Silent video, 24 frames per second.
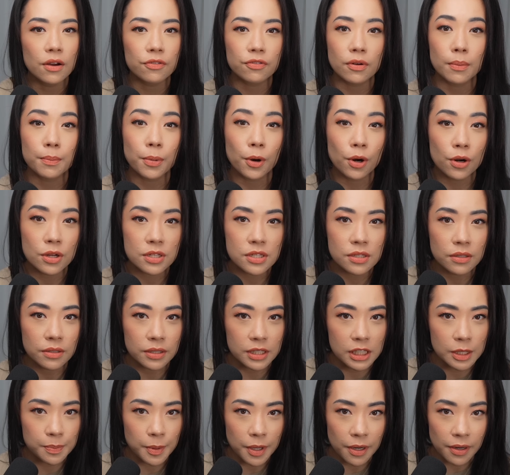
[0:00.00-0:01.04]
From personal
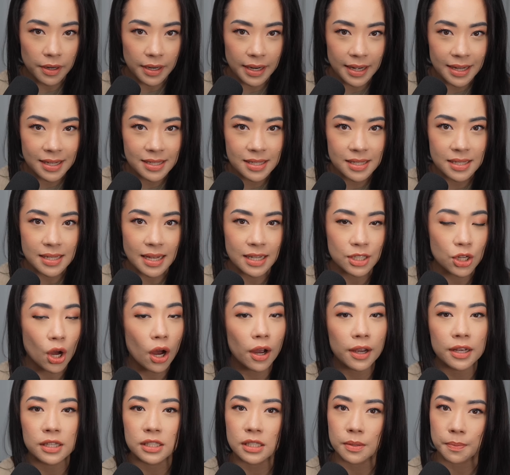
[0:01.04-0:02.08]
experience and
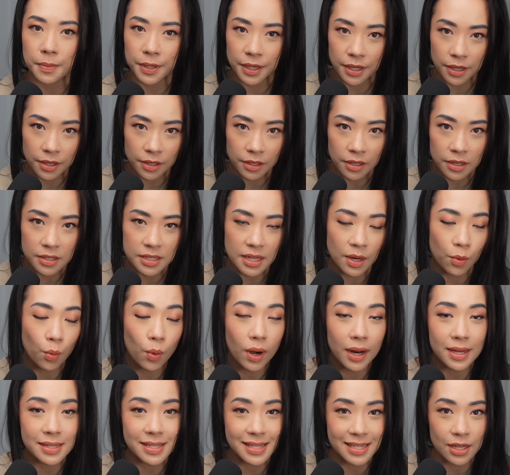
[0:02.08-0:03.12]
talking to peers and
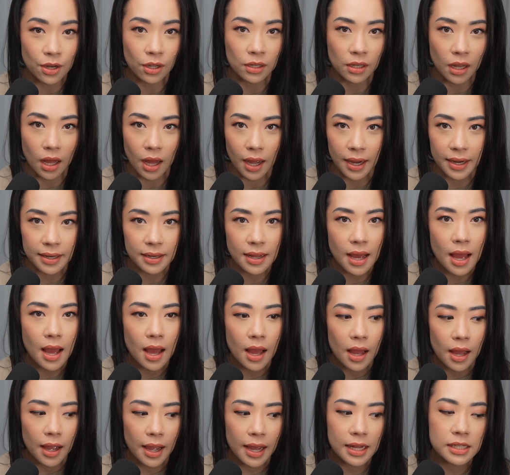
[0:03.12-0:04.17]
what I see online, online,
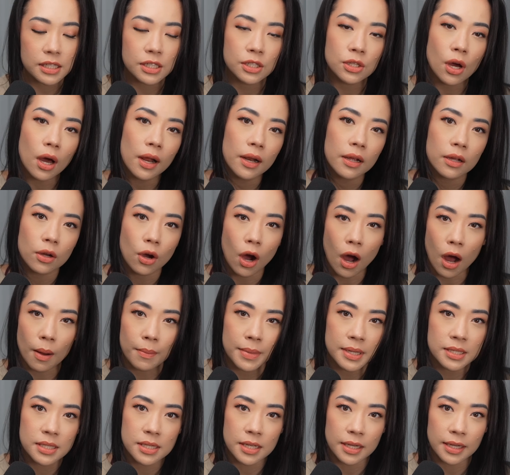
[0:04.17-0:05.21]
it's not
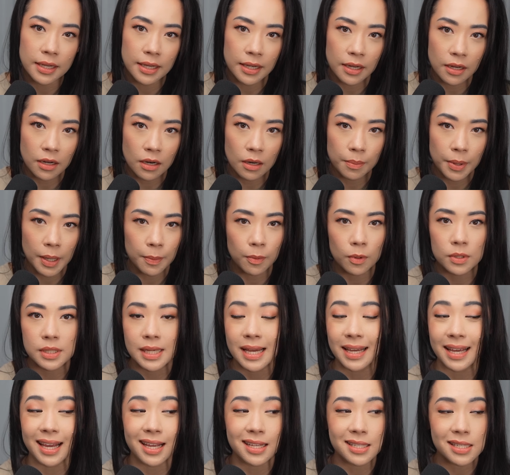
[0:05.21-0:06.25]
uncommon to hear people
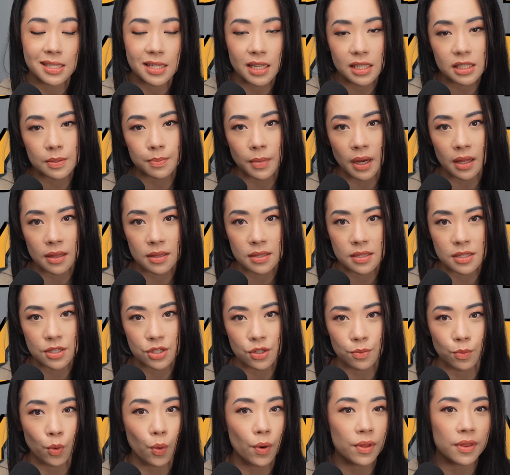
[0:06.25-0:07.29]
taking six months
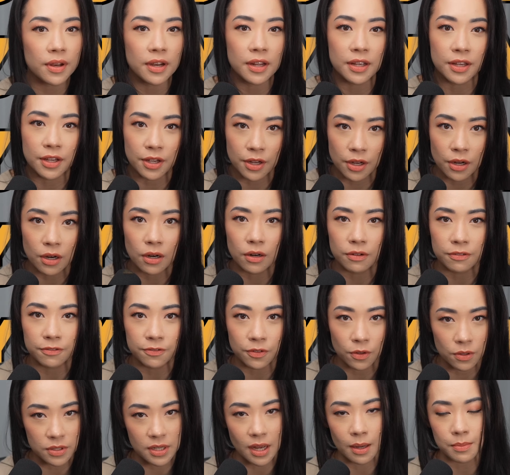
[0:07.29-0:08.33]
to more than a year of
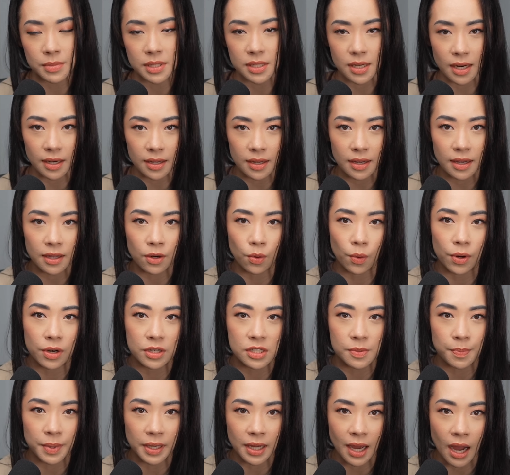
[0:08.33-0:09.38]
full time study in order
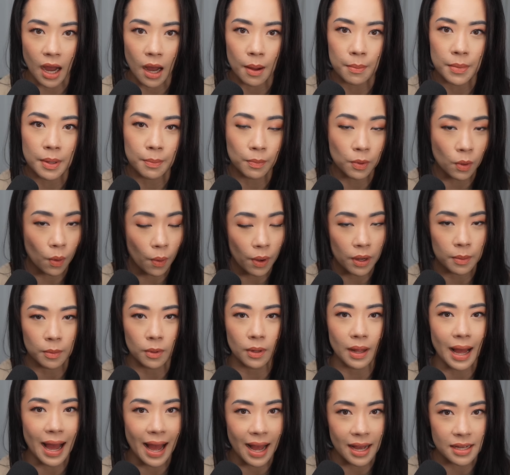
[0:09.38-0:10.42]
to become
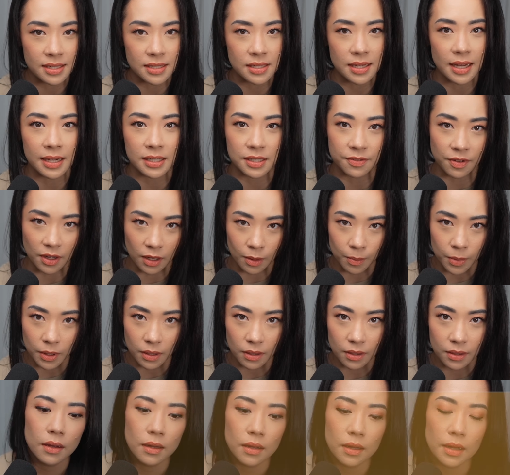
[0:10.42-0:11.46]
employable as a
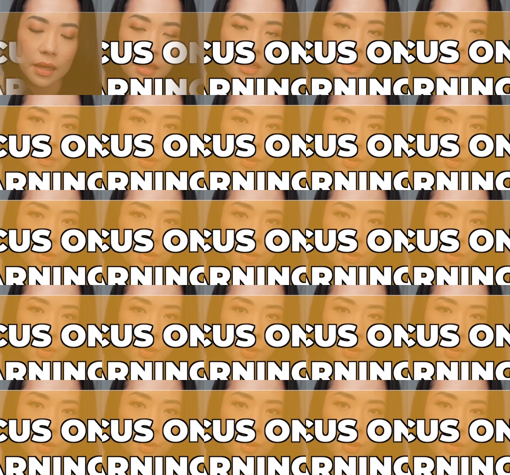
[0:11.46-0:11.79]
developer. If I had to